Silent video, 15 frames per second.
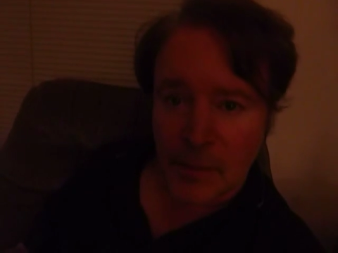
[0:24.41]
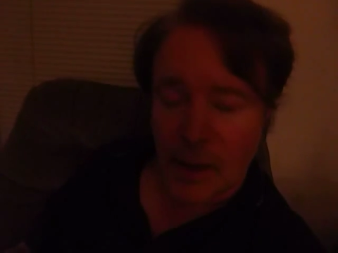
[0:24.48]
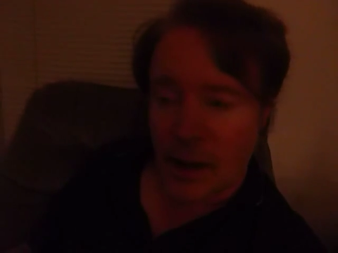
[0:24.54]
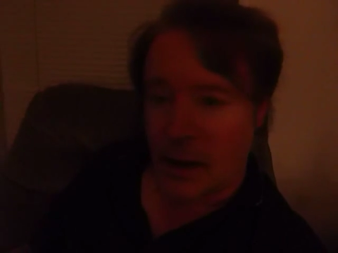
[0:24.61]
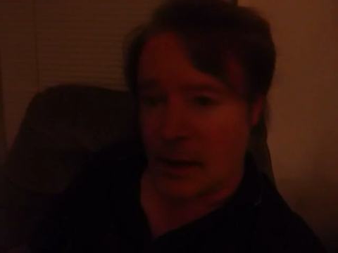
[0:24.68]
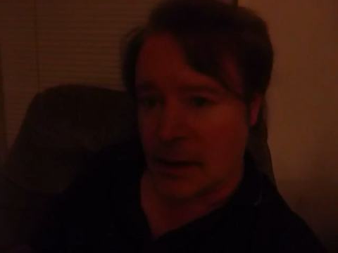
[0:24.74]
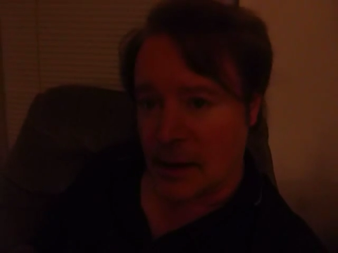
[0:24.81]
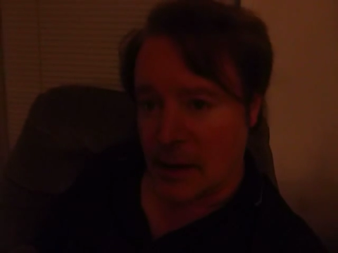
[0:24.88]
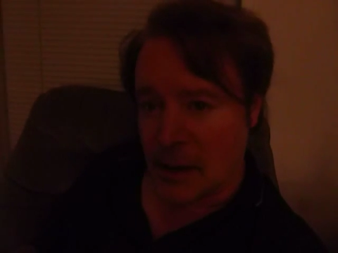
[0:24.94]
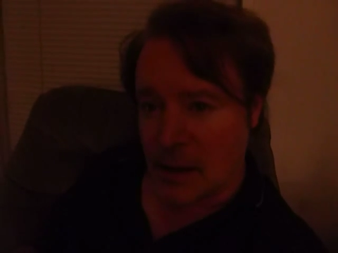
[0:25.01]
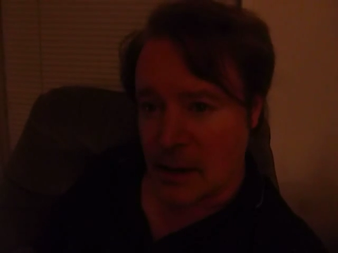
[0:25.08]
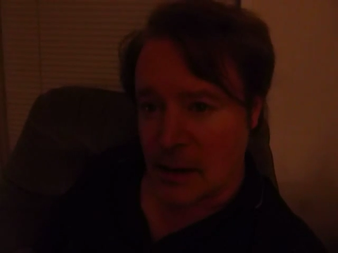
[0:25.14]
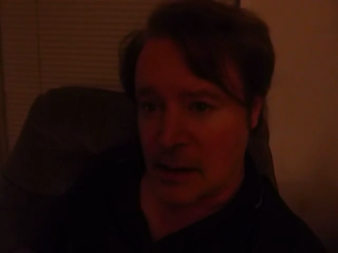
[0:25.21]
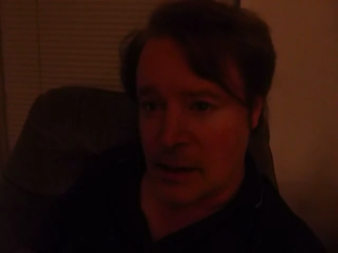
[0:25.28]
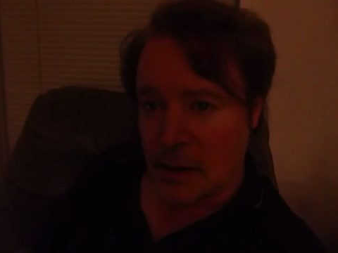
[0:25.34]
and then
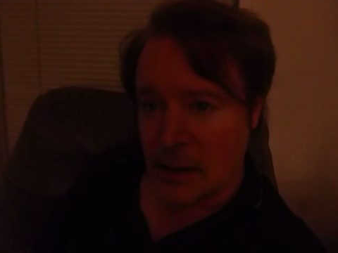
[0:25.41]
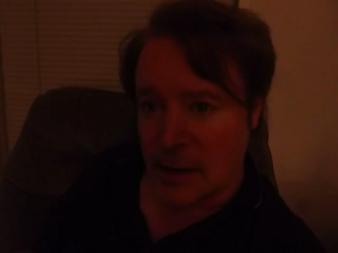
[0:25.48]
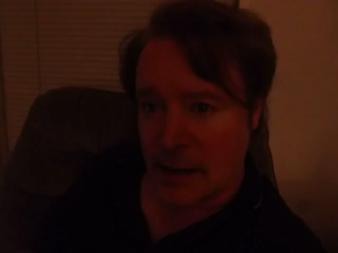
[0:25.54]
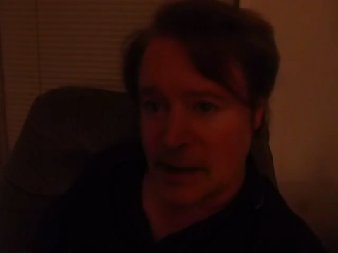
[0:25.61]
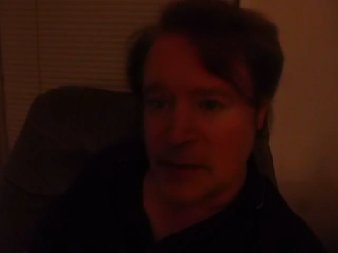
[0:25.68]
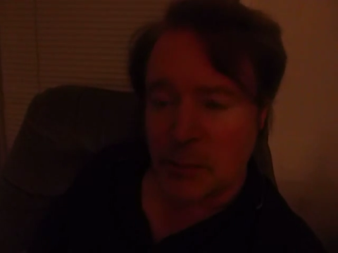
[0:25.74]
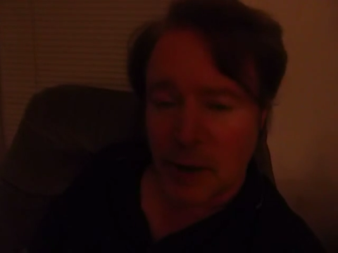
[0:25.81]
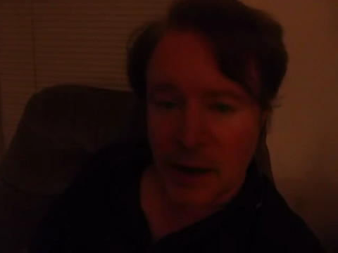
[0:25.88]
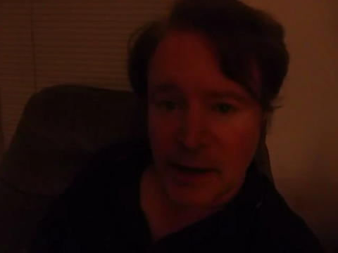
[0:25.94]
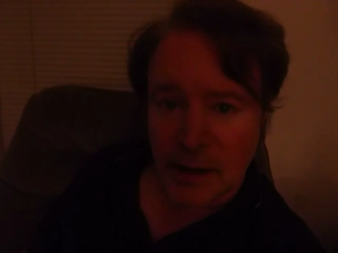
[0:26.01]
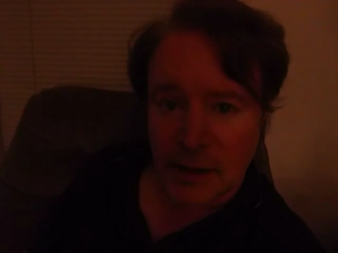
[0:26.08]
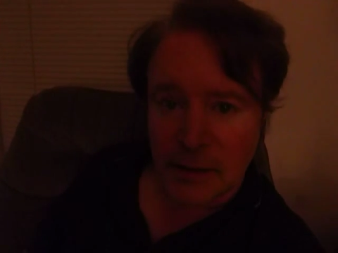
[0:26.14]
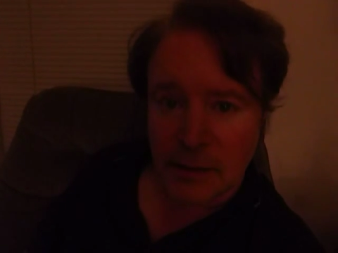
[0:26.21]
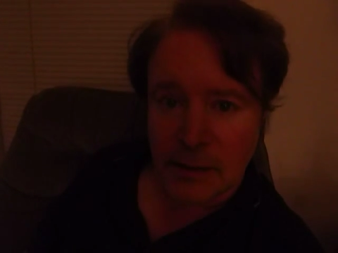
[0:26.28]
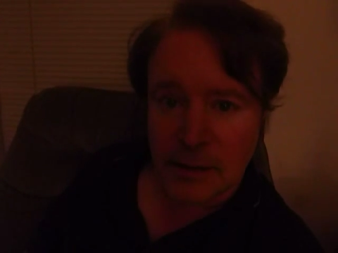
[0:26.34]
he he gets
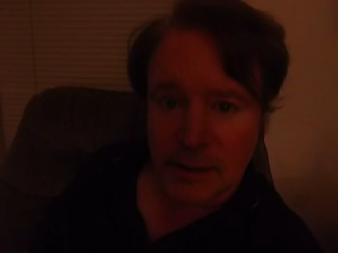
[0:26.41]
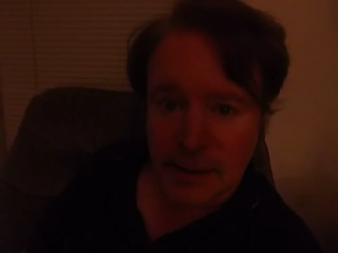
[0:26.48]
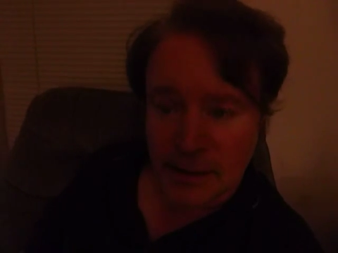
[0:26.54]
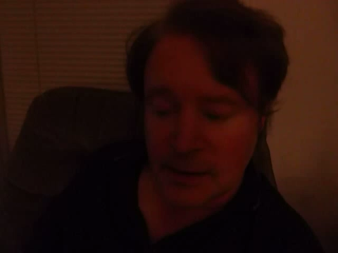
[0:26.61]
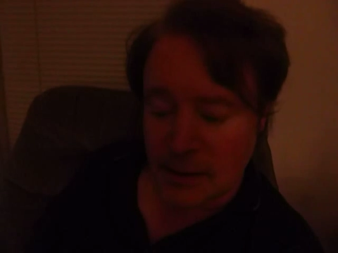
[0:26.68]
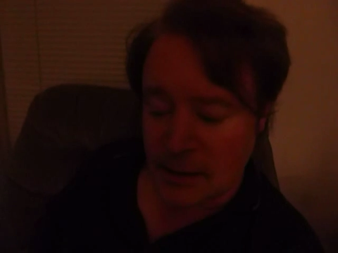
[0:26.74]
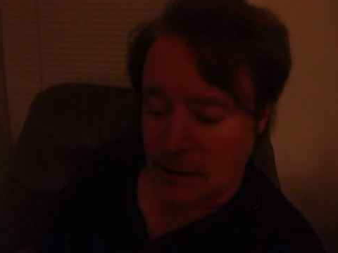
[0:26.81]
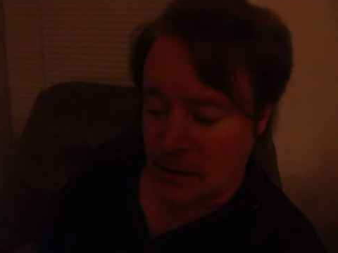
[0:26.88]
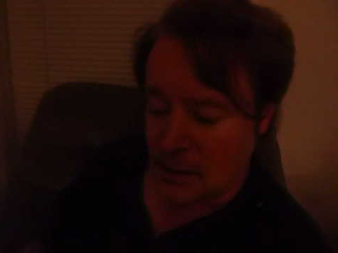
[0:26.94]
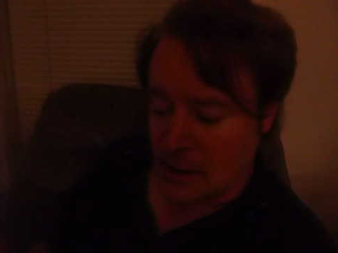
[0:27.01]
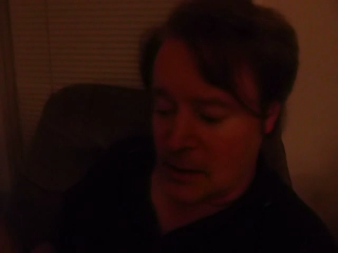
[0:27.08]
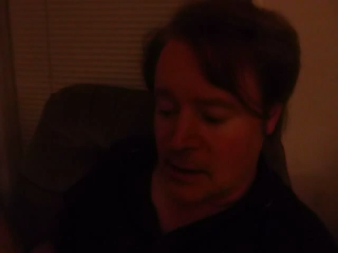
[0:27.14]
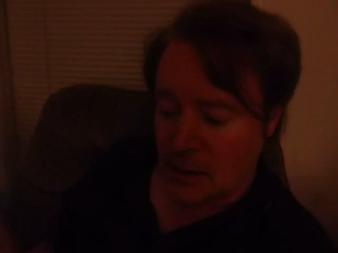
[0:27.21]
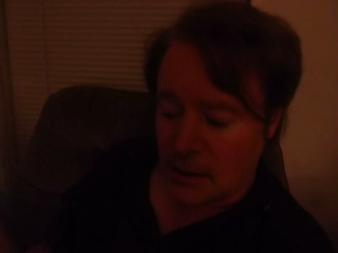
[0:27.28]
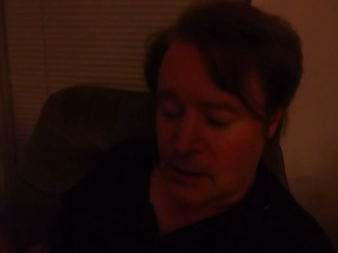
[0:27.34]
pregnant into the
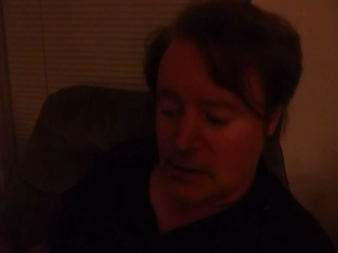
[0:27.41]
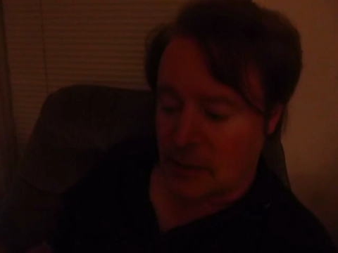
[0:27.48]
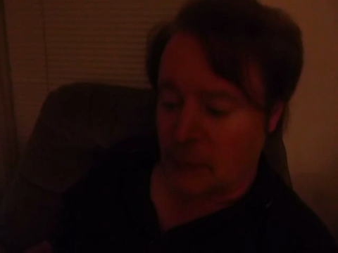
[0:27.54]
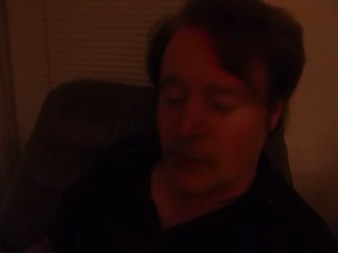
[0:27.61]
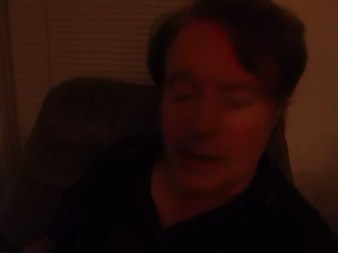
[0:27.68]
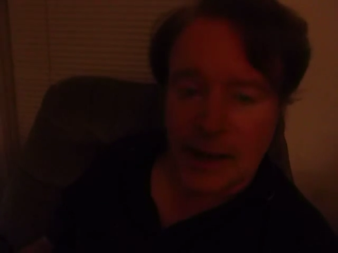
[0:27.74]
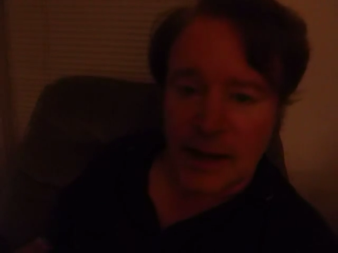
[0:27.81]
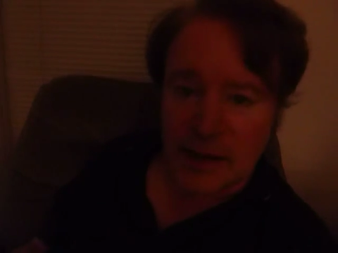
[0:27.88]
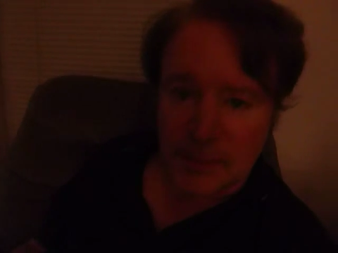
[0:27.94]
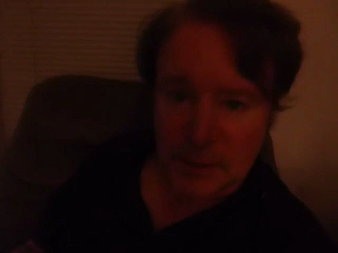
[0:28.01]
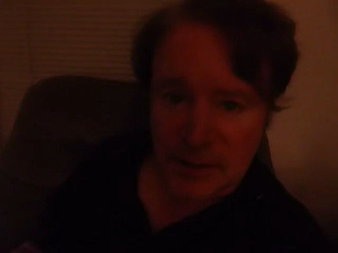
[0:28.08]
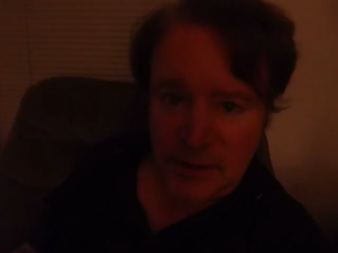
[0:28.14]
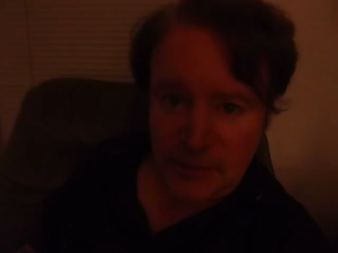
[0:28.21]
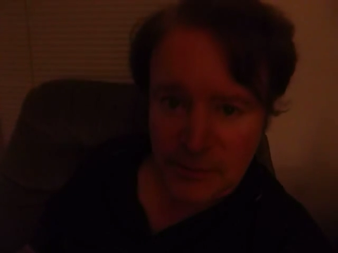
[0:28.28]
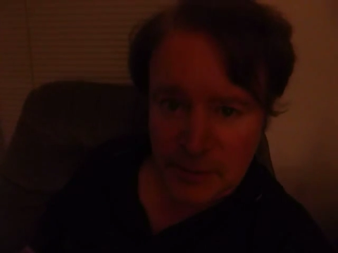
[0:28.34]
the one that has the,
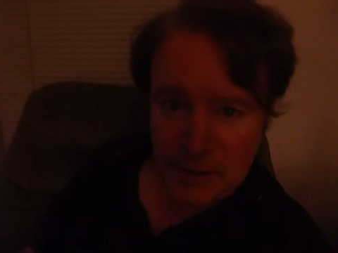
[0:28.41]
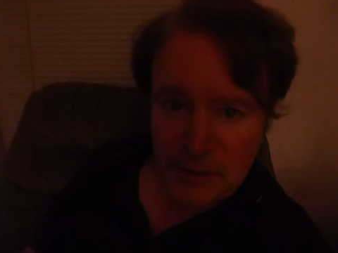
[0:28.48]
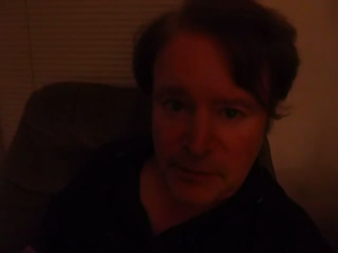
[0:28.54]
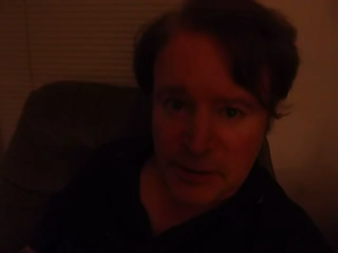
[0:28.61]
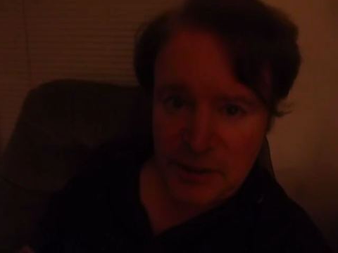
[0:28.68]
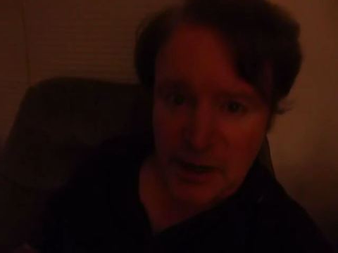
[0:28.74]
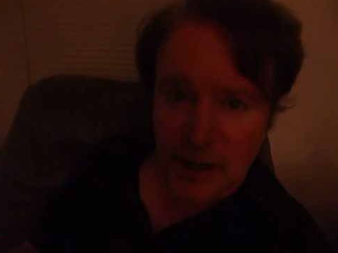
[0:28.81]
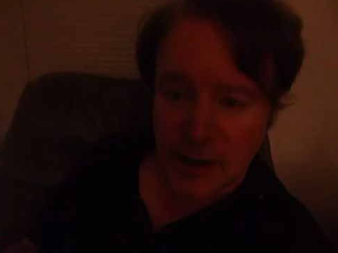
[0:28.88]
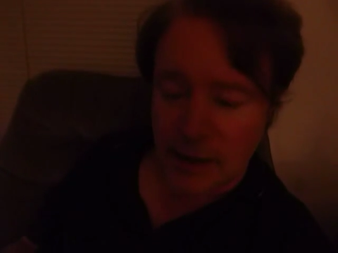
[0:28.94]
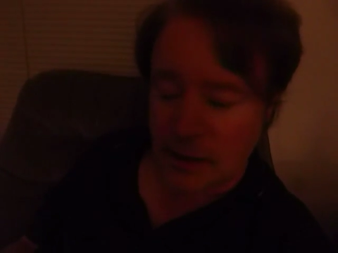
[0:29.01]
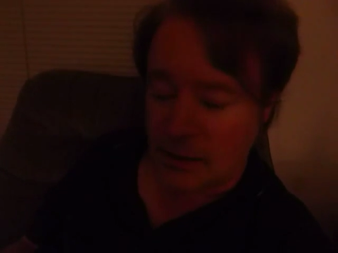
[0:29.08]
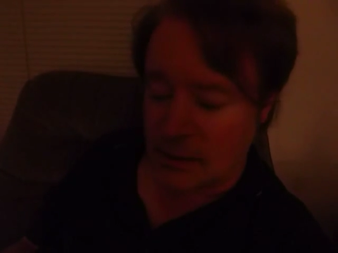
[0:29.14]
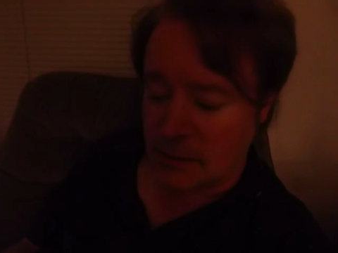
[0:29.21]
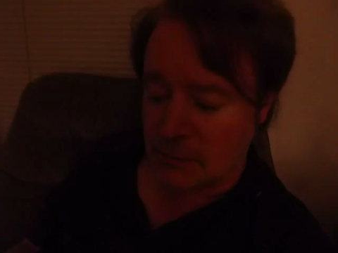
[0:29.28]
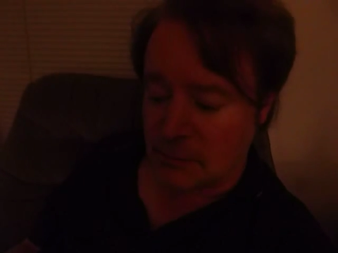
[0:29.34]
the vagina
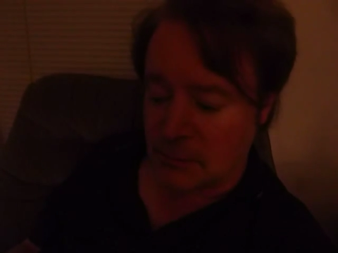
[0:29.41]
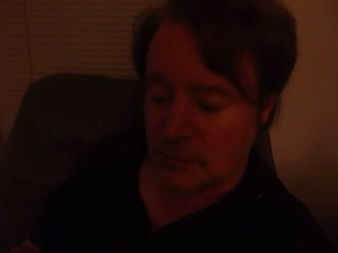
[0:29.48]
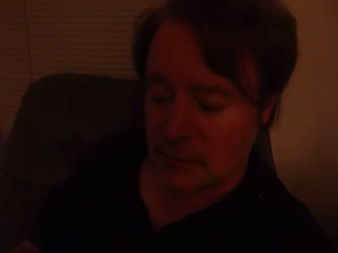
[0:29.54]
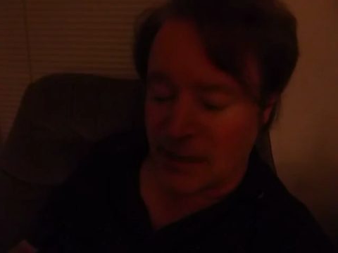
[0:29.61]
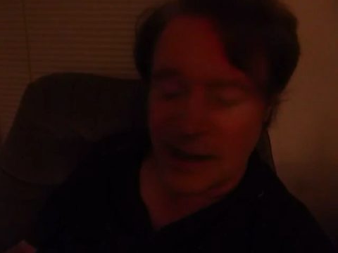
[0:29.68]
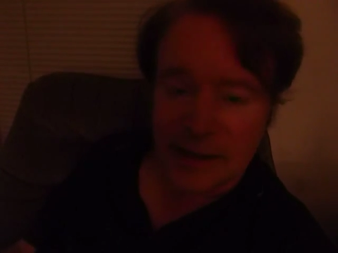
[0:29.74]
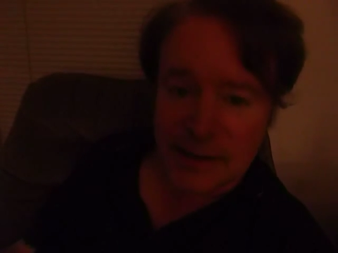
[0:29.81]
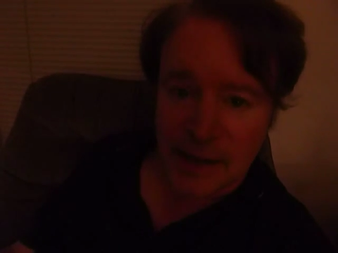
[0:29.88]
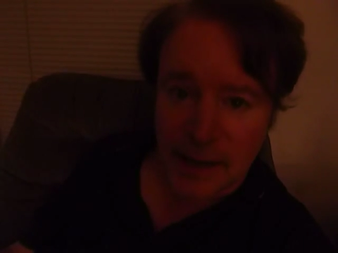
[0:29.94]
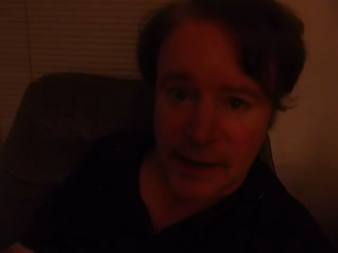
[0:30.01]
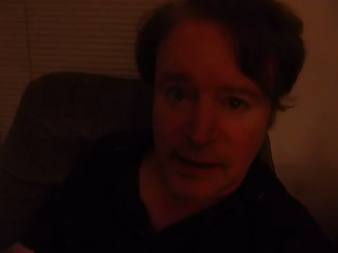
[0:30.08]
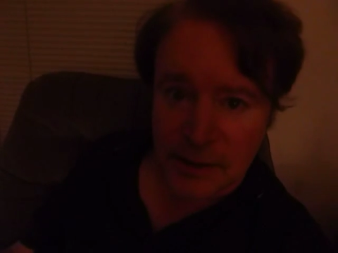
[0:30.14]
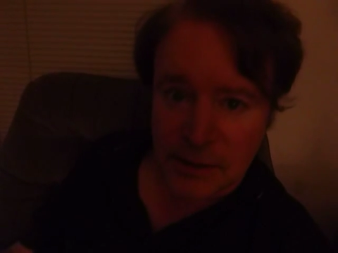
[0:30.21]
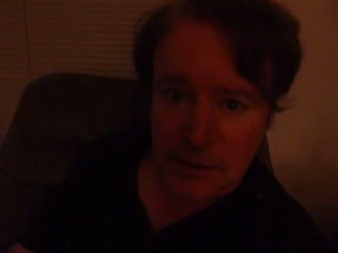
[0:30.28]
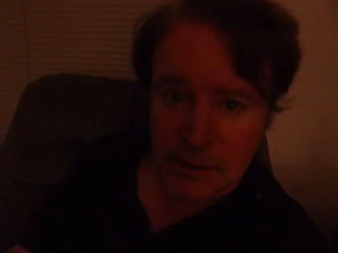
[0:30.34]
and it lays
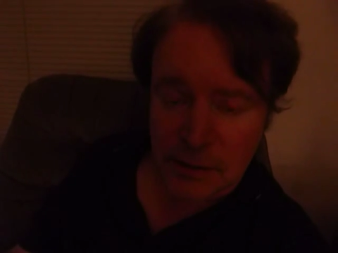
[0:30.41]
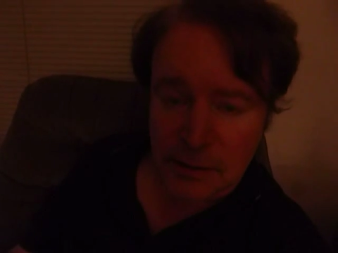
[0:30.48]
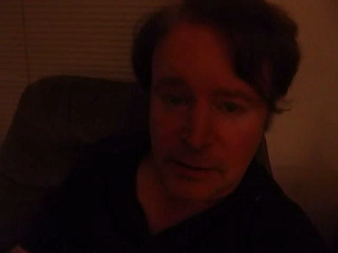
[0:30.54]
eggs.